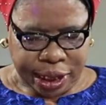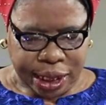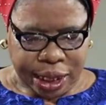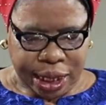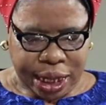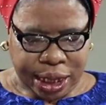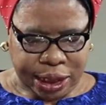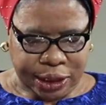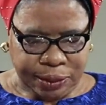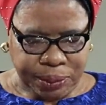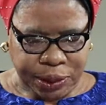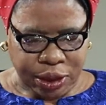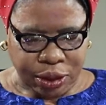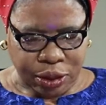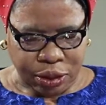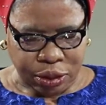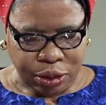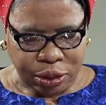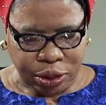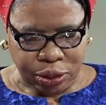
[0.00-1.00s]
Let
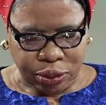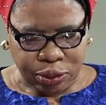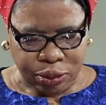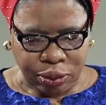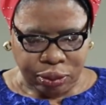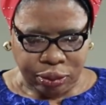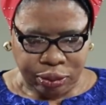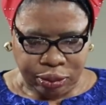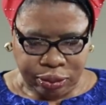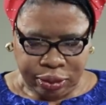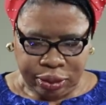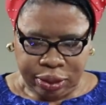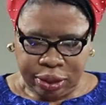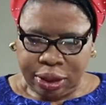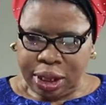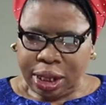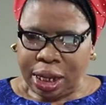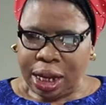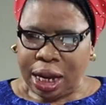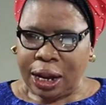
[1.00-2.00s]
me also
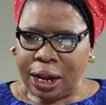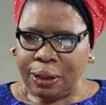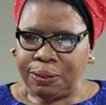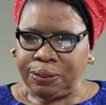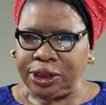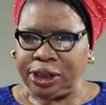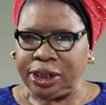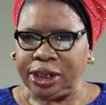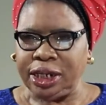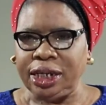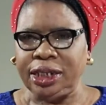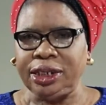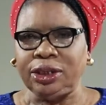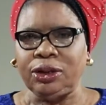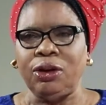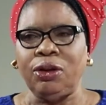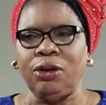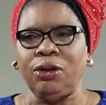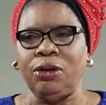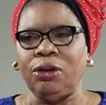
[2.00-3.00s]
appreciate
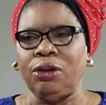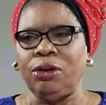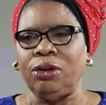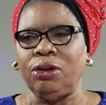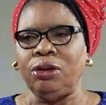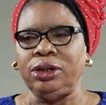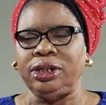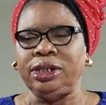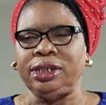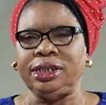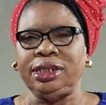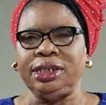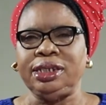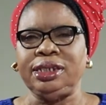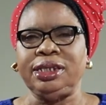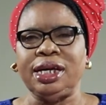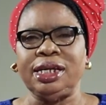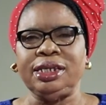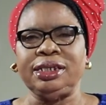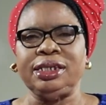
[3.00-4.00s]
all the
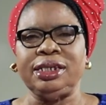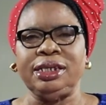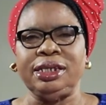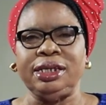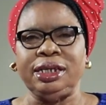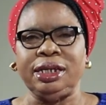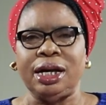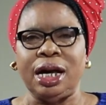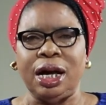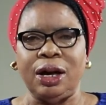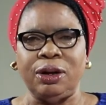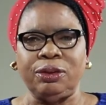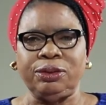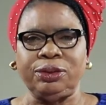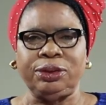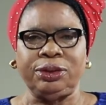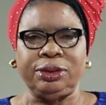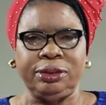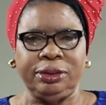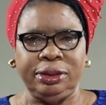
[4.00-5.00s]
sisters in the
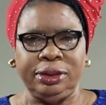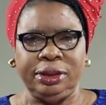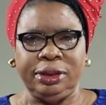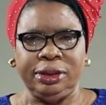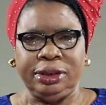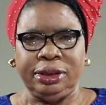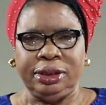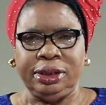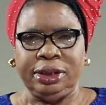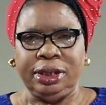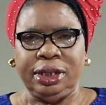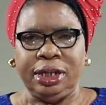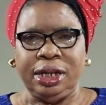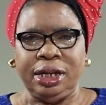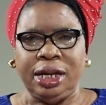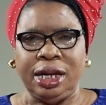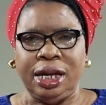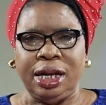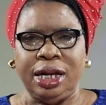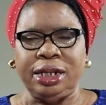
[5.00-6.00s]
house.
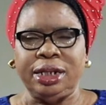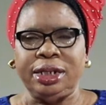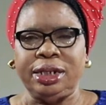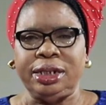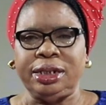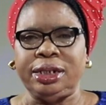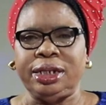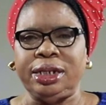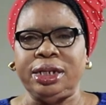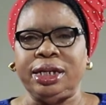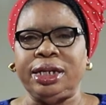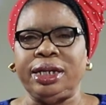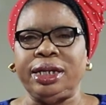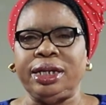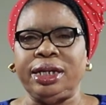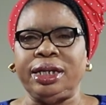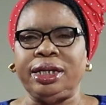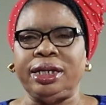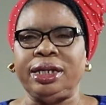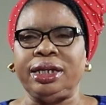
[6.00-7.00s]
And
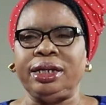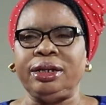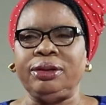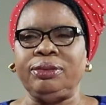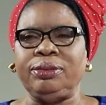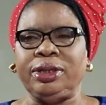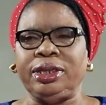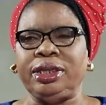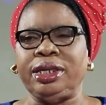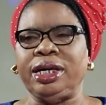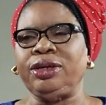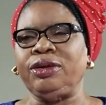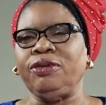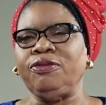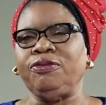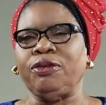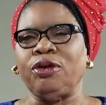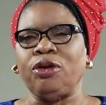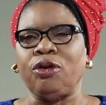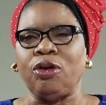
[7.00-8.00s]
we thank
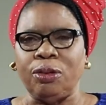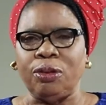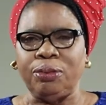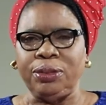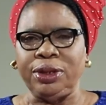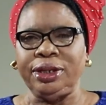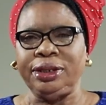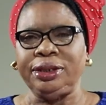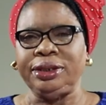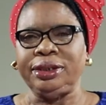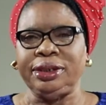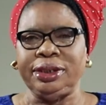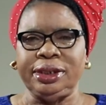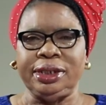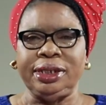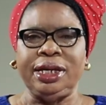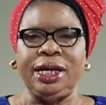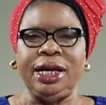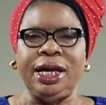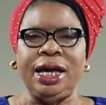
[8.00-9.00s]
you for coming.
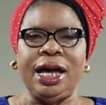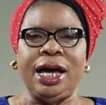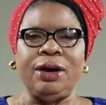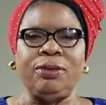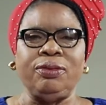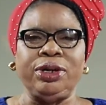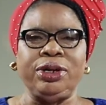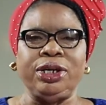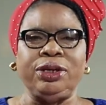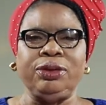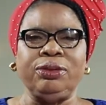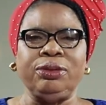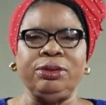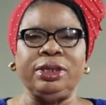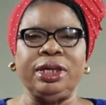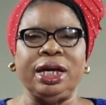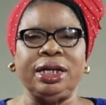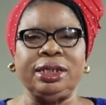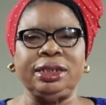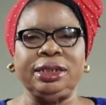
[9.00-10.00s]
And we know
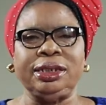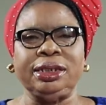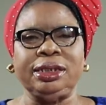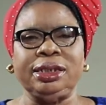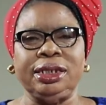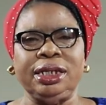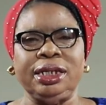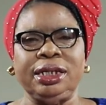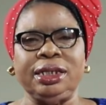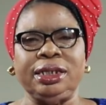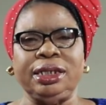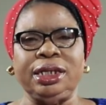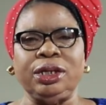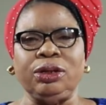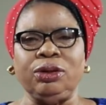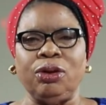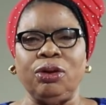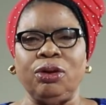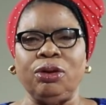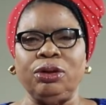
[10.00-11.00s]
that the
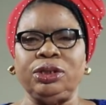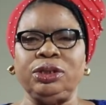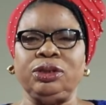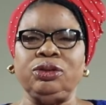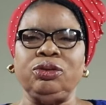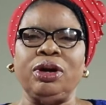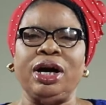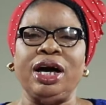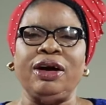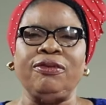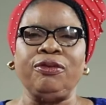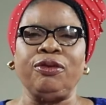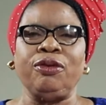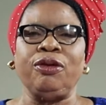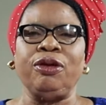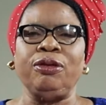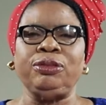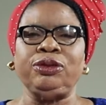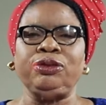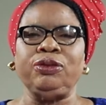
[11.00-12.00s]
God you have
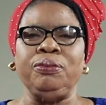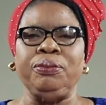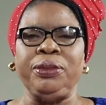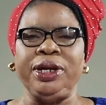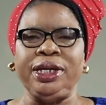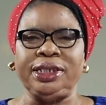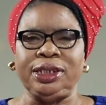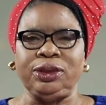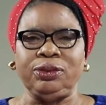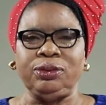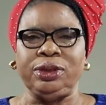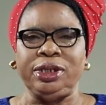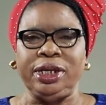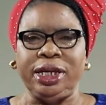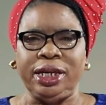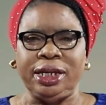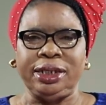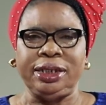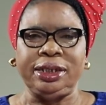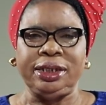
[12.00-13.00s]
come to meet
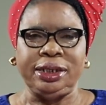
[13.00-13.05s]
today